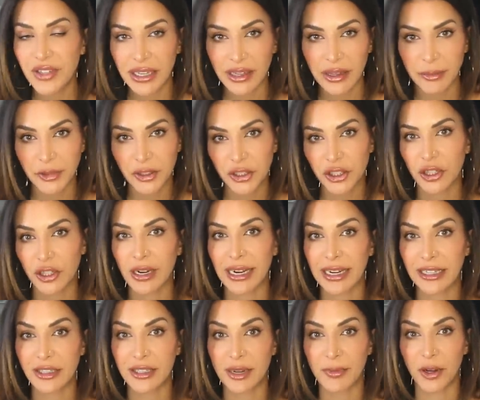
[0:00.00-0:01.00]
in the mature
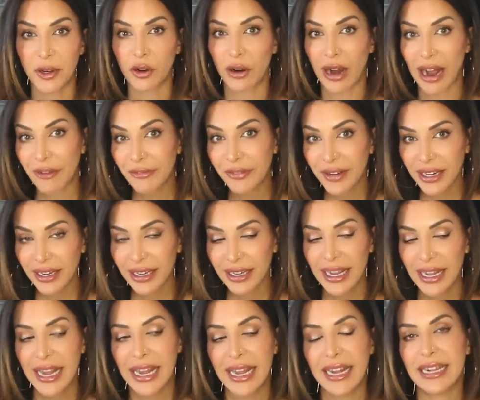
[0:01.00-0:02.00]
age
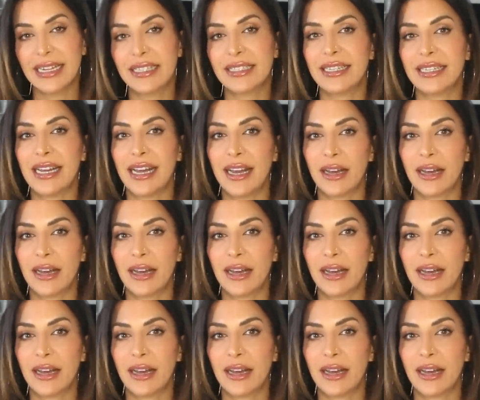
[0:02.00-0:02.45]
demographic is the